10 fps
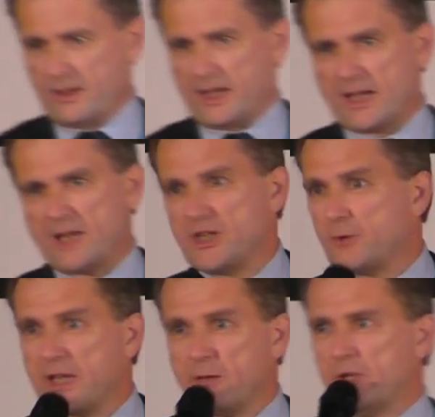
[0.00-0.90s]
And
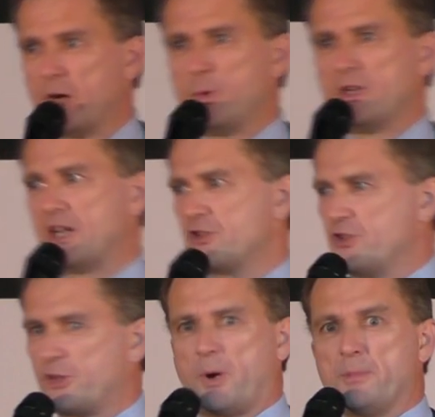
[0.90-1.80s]
you don't win
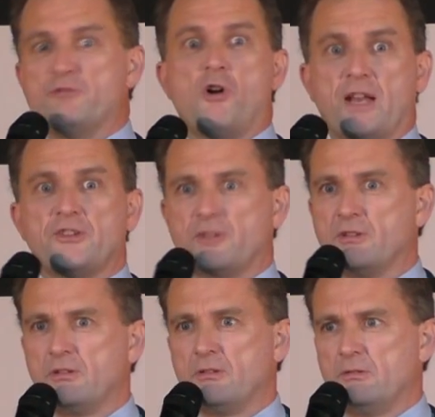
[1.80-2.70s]
elections just by being right.
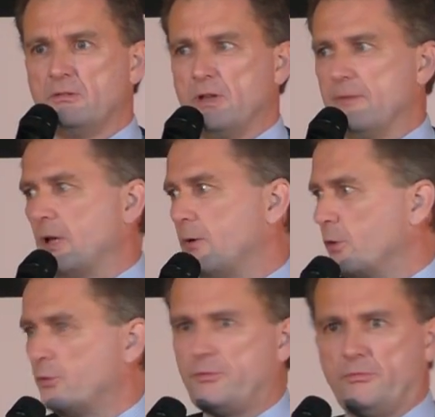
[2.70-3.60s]
Even though, of
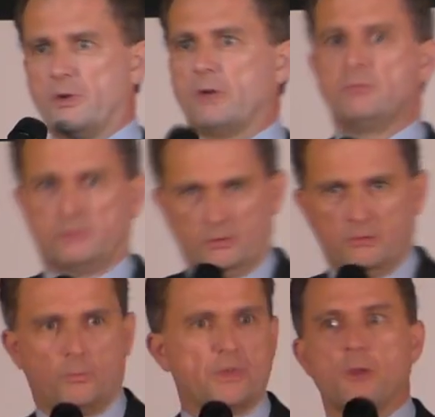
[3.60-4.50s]
course, you know,
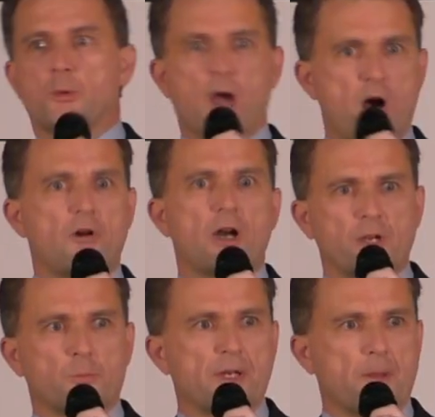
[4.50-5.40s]
we know that we are right,
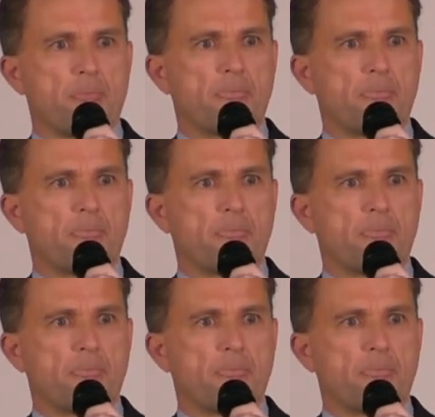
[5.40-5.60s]
don't we?